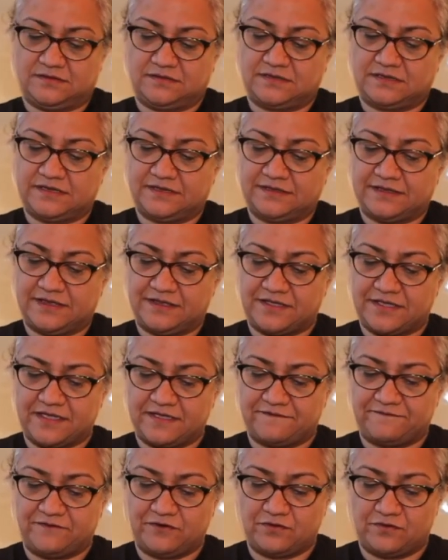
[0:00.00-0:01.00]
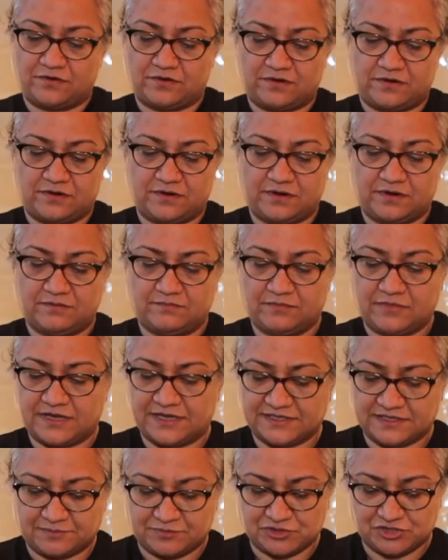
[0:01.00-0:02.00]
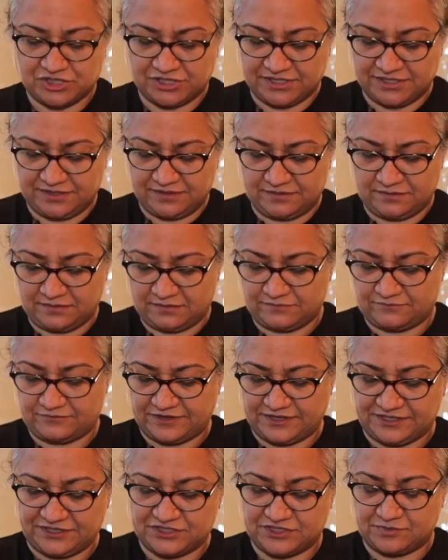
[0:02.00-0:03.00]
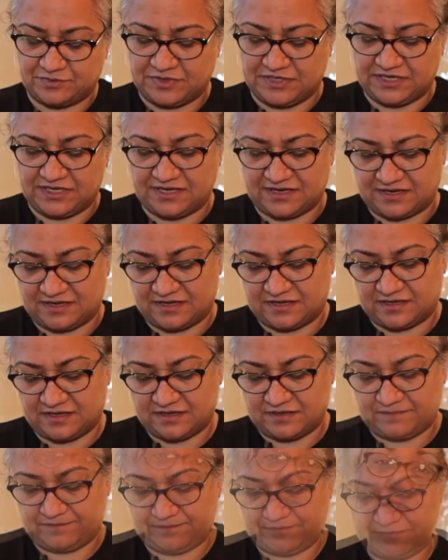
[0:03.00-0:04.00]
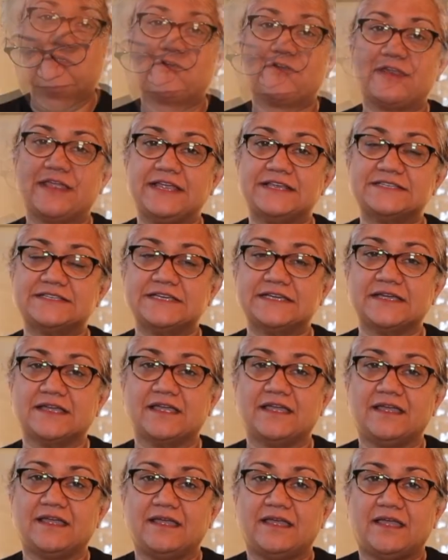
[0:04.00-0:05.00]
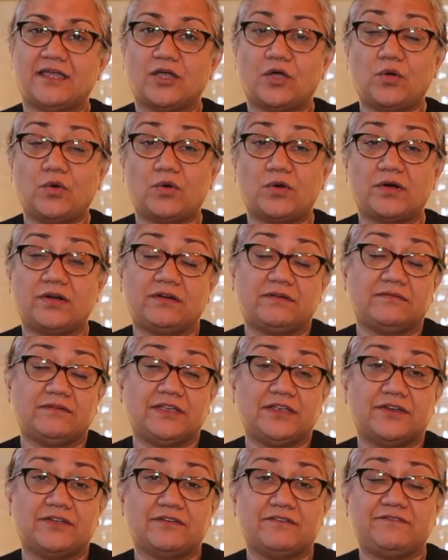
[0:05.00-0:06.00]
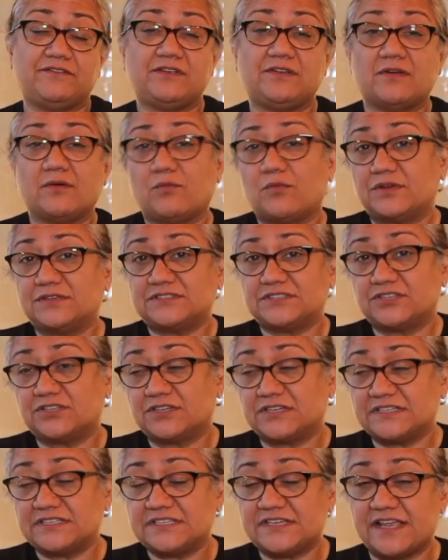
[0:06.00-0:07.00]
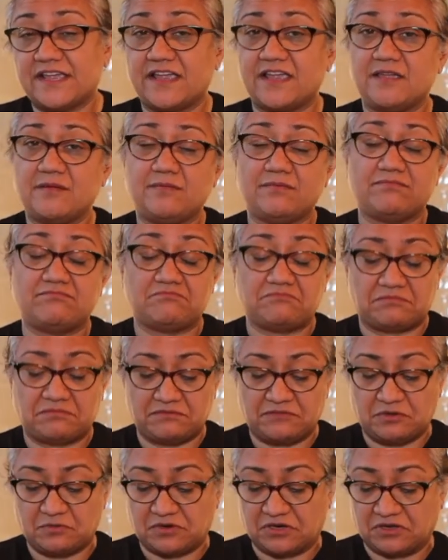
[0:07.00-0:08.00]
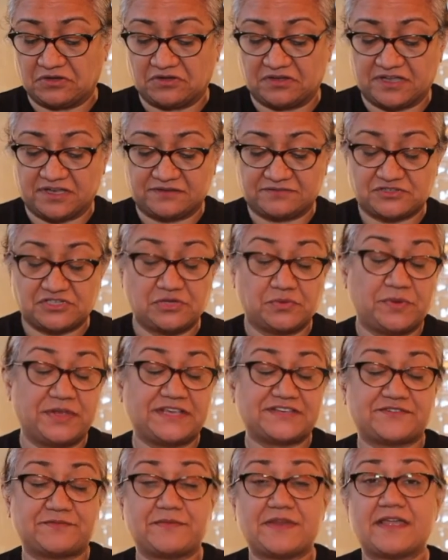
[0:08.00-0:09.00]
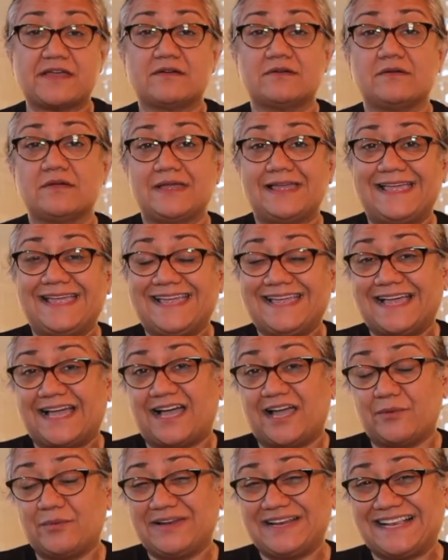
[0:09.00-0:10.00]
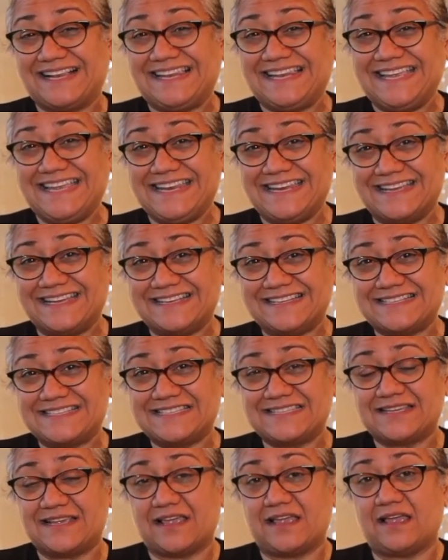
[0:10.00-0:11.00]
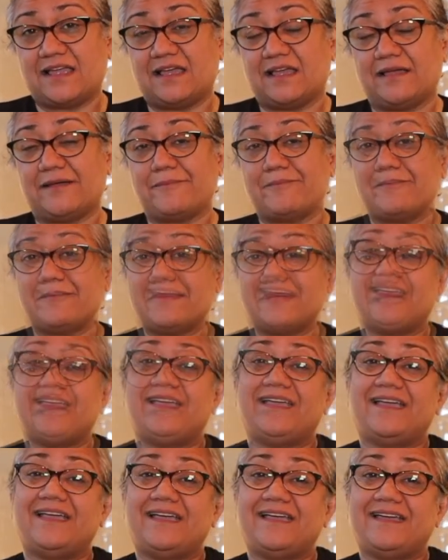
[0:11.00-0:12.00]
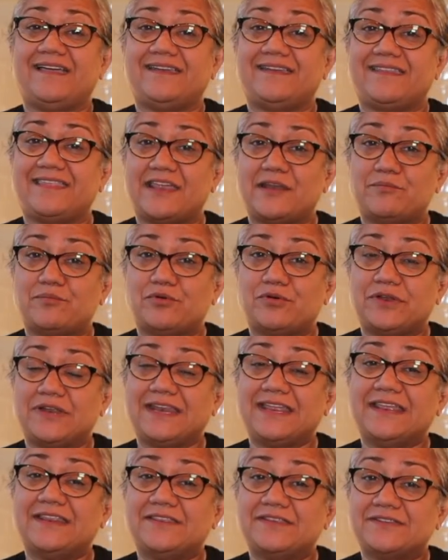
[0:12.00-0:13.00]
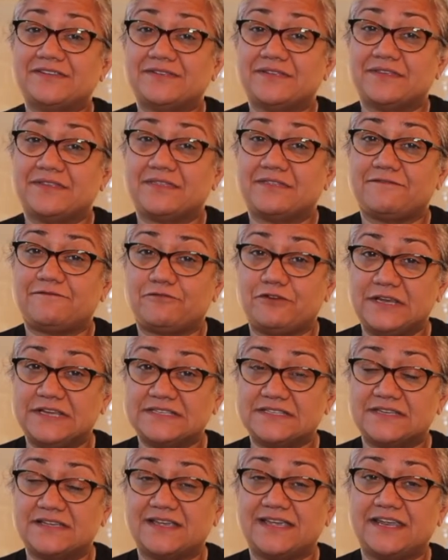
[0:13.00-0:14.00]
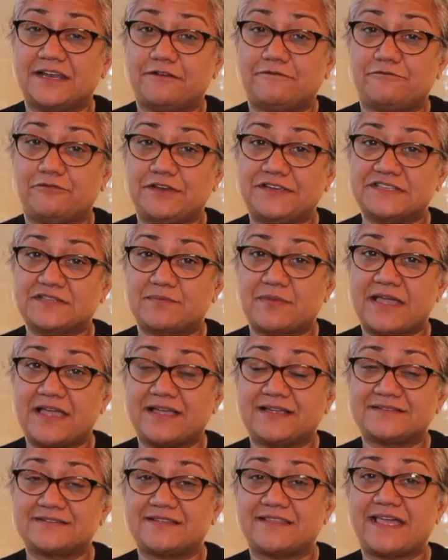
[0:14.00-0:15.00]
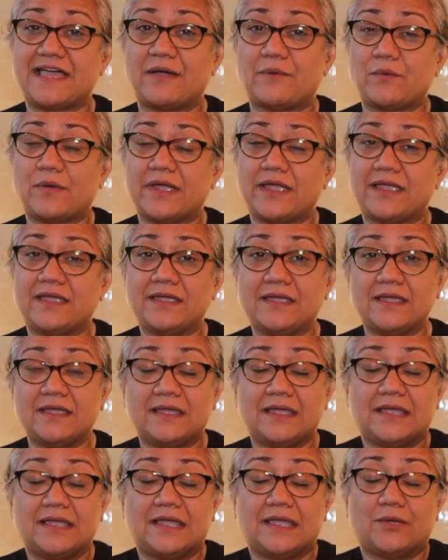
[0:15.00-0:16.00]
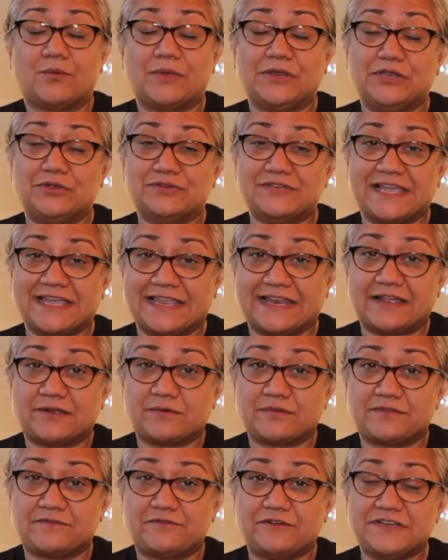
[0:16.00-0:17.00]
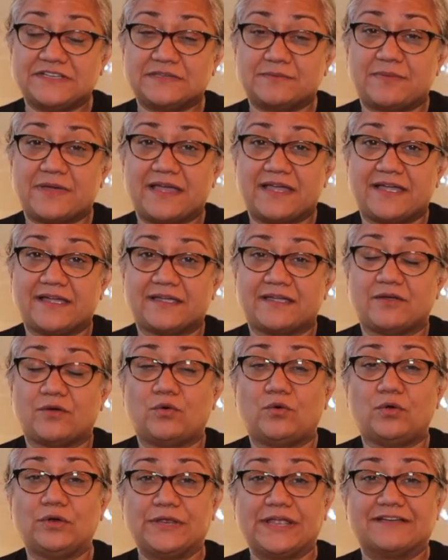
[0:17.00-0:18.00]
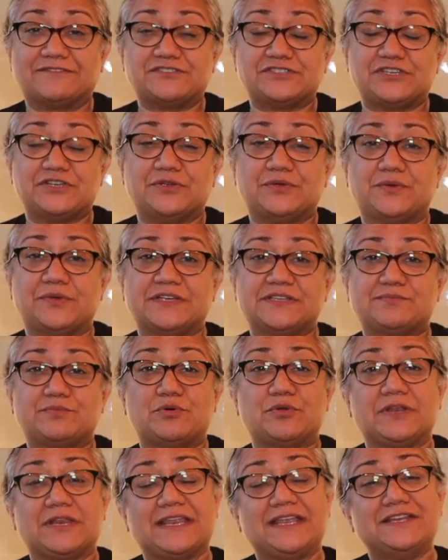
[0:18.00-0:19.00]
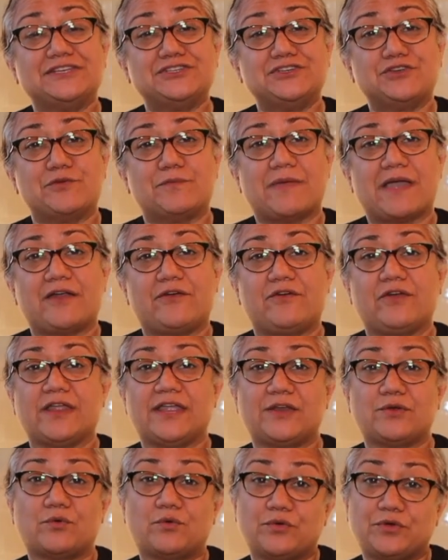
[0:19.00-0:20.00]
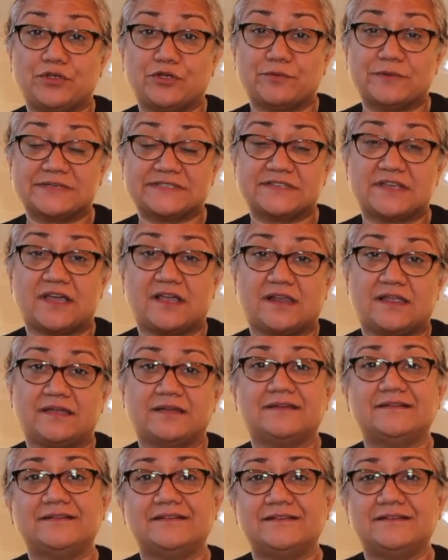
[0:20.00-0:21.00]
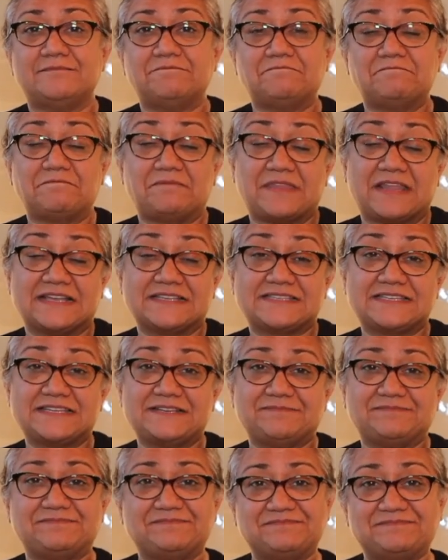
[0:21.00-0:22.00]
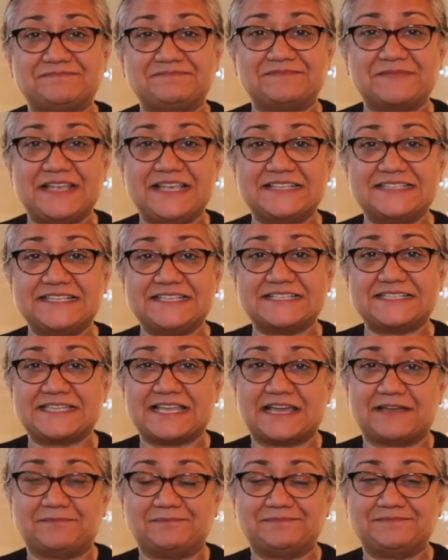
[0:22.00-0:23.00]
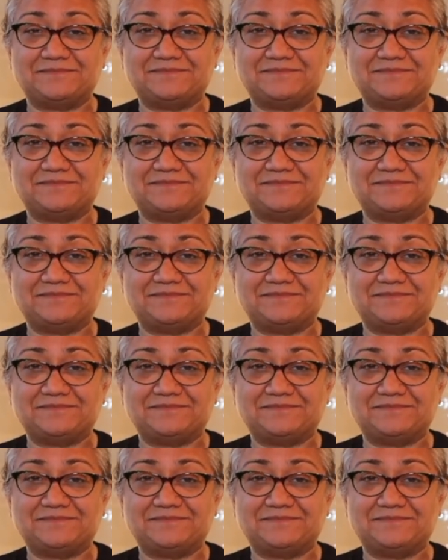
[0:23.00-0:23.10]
And there you have your cut up chicken ready to be marinating. Or, you know, if you don't want to cook it today, you want to cook it 2 weeks from now, I would clean it and then put it into the freezer in a freezer bag. So that way, when you take it out of the freezer bag, all you have to do is put it into your marinade or your masala. And that's it. Easy as that.